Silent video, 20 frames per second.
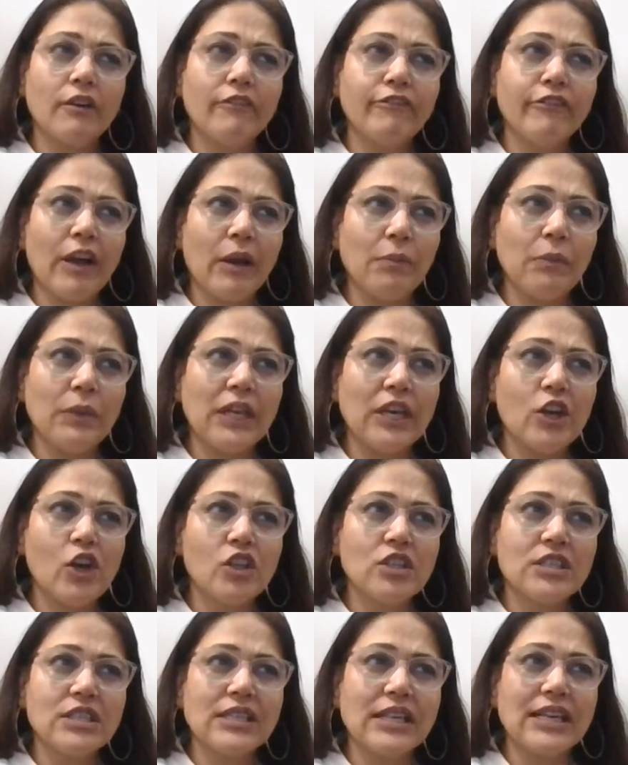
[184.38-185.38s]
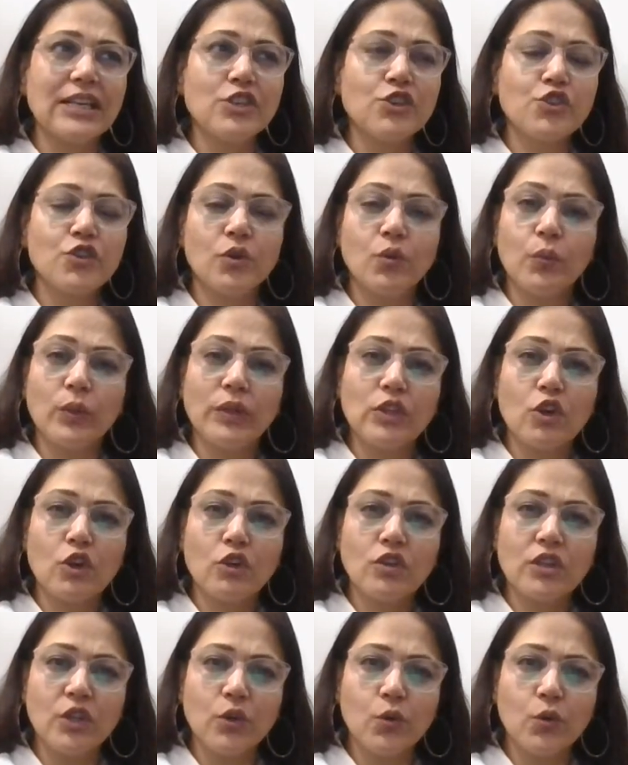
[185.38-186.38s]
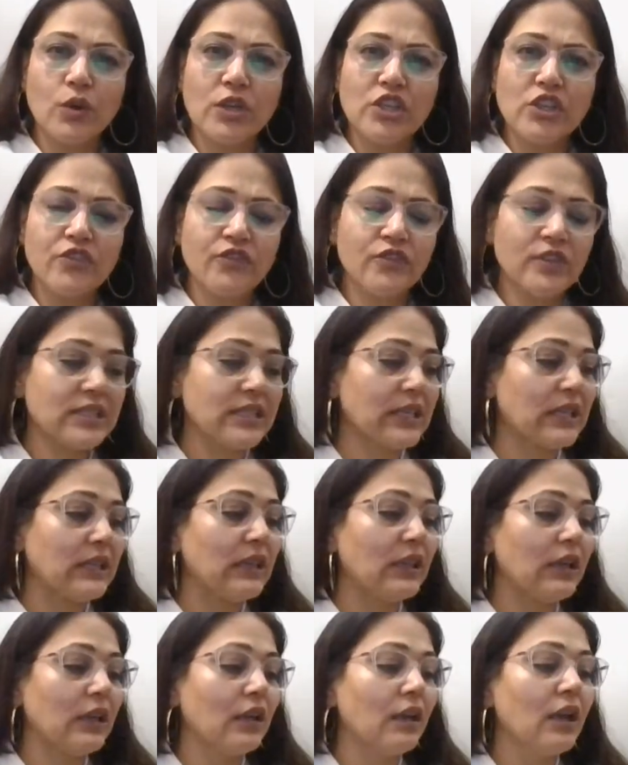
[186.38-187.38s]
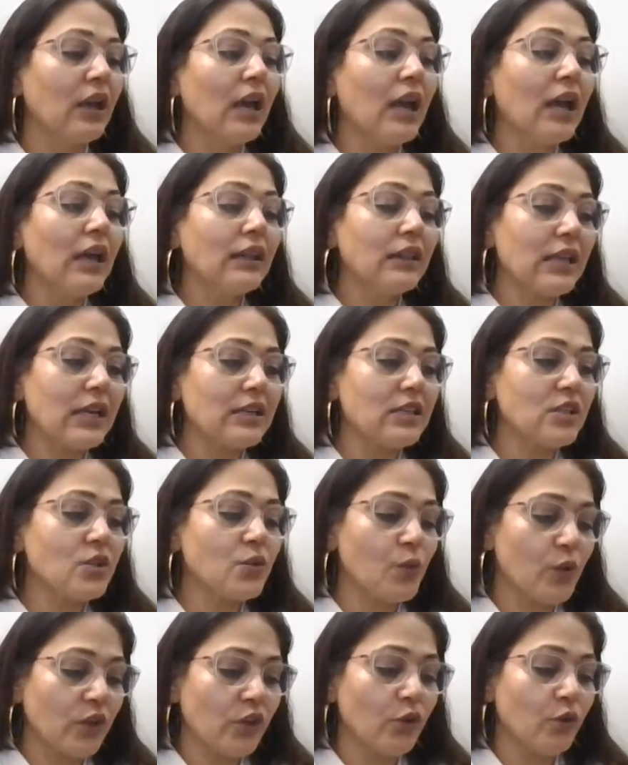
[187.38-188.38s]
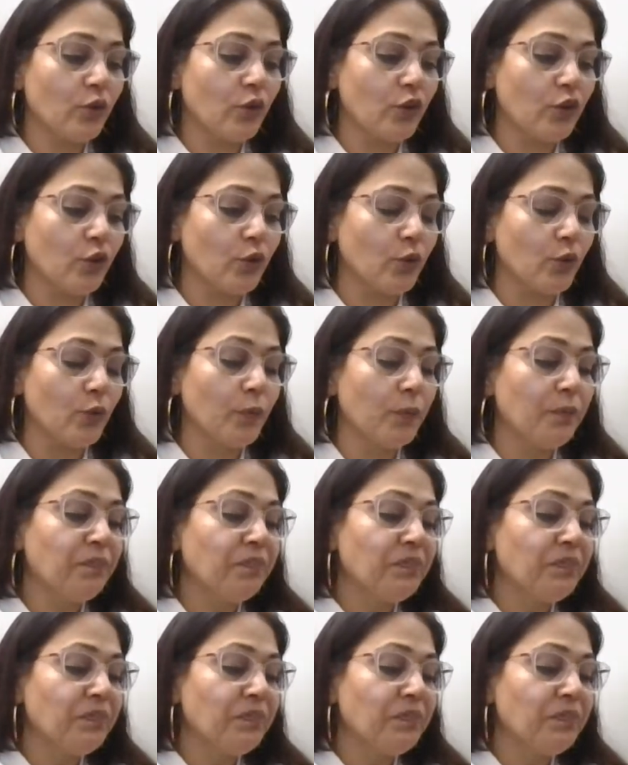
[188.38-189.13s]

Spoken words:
a family constellation with Dr. Yogesh Vasandi. That is what you could do.